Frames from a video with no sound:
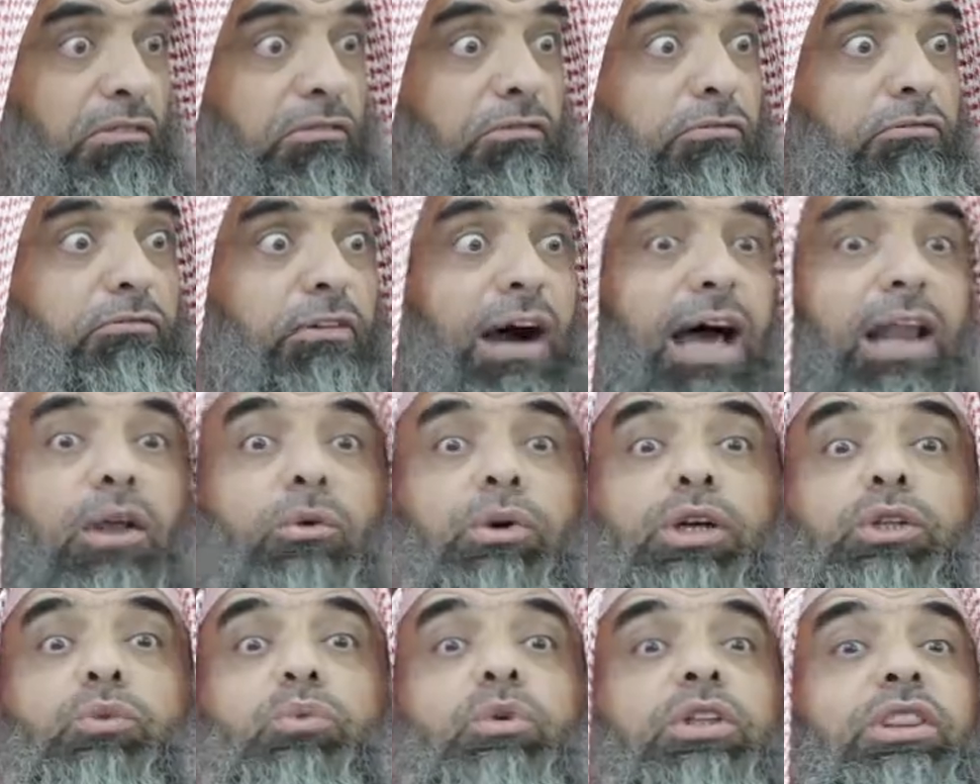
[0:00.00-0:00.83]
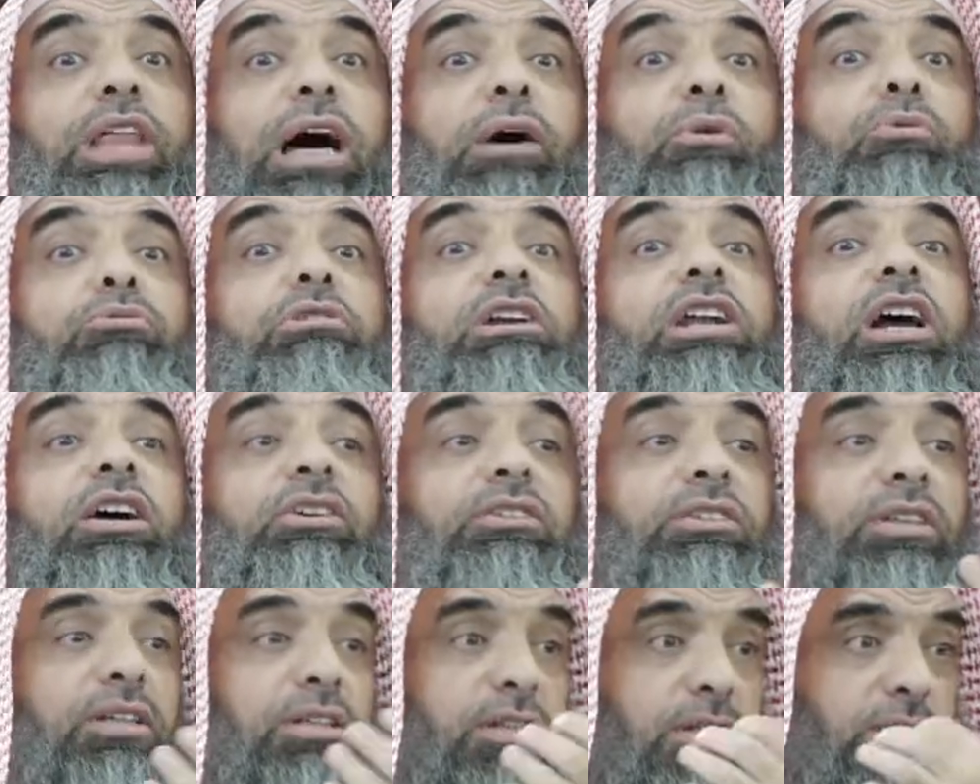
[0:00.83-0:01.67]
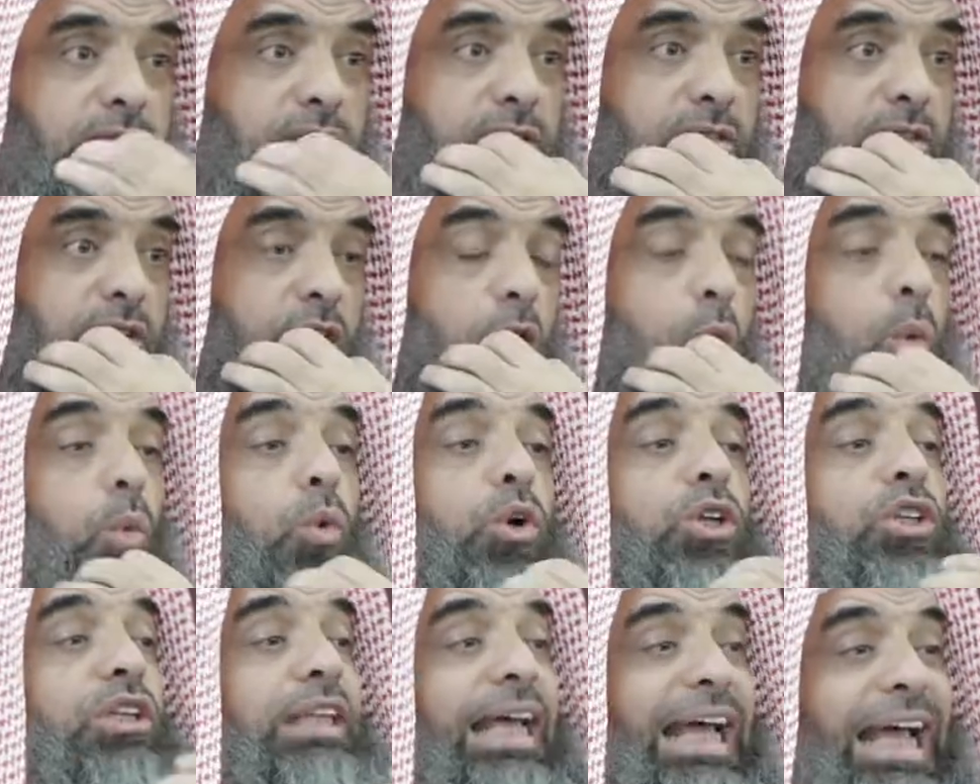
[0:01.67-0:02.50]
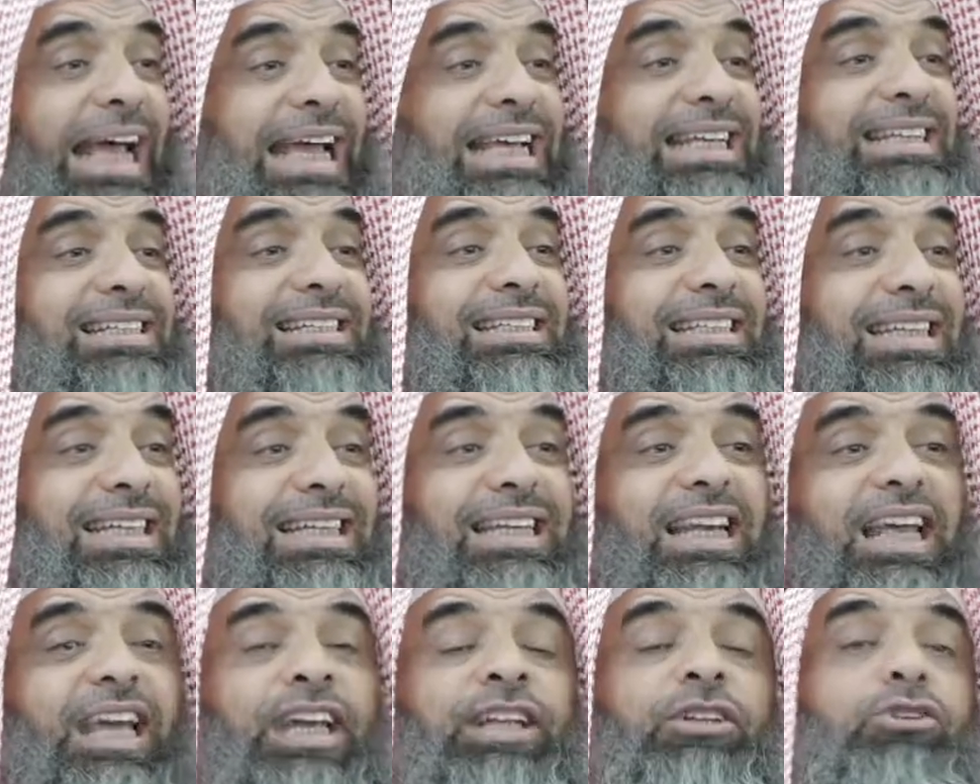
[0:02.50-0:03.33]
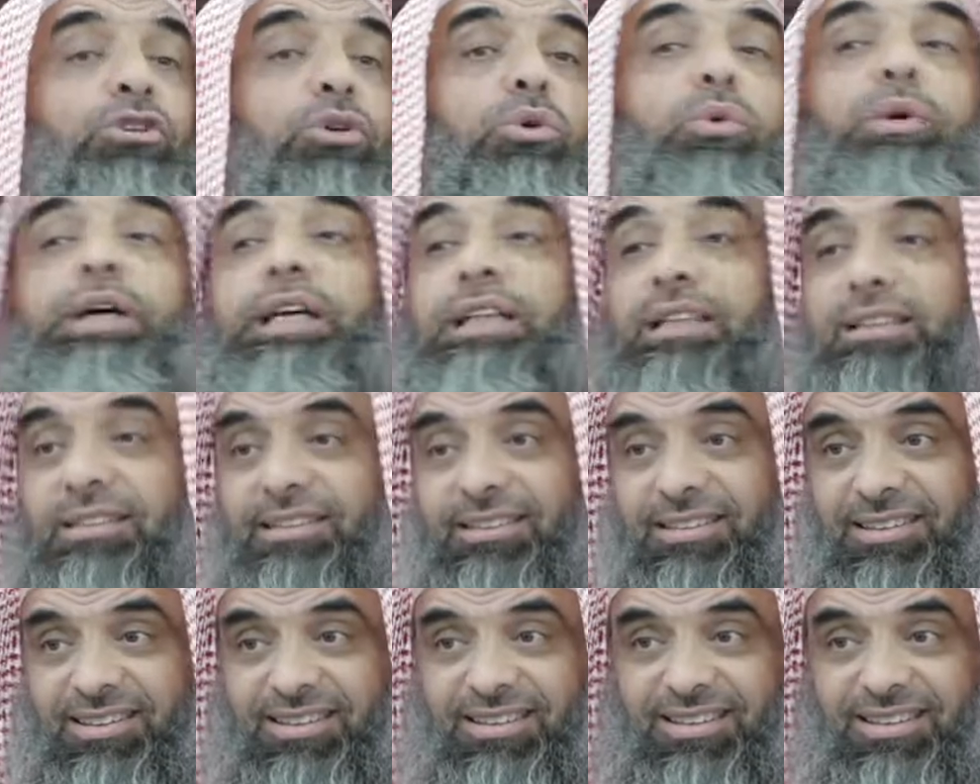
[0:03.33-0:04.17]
follow it without reluctance, would hasten into it.